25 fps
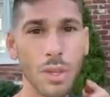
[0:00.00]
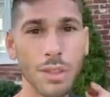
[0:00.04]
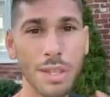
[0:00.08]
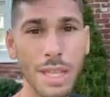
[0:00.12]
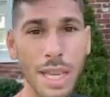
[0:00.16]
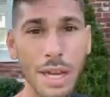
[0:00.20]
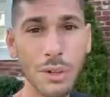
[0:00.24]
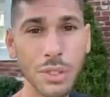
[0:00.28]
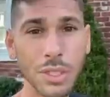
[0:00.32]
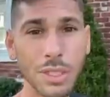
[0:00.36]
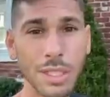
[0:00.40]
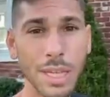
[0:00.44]

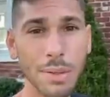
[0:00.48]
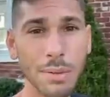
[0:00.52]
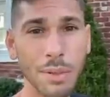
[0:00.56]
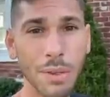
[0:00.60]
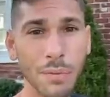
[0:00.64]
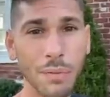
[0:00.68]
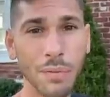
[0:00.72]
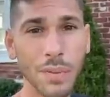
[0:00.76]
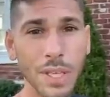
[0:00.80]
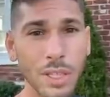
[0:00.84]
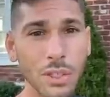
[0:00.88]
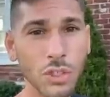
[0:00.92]
now it's time to
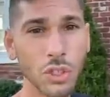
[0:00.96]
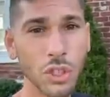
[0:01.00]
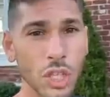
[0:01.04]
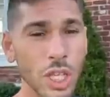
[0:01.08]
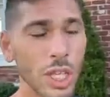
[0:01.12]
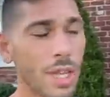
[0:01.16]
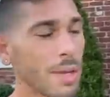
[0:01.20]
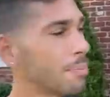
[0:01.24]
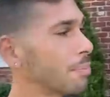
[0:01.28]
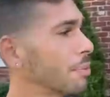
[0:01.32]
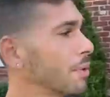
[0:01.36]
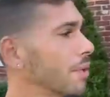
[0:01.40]
feed
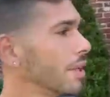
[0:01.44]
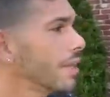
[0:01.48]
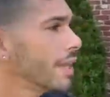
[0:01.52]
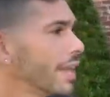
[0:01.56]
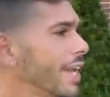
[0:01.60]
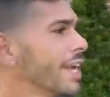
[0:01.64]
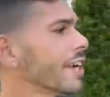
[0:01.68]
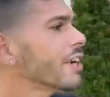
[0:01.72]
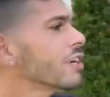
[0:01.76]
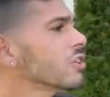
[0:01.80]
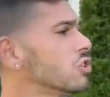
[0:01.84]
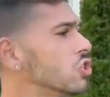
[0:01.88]
Chip.
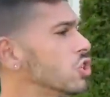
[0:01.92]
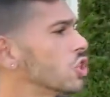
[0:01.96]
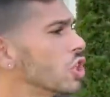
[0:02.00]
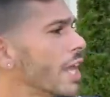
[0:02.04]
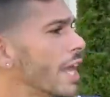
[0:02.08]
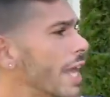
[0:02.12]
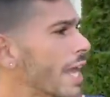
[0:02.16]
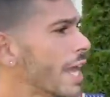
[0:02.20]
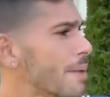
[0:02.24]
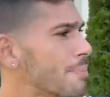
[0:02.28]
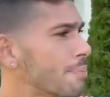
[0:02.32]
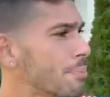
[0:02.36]
Here,
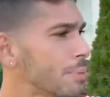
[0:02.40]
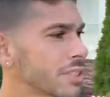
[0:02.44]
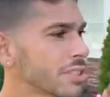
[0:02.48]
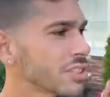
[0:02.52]
Chip!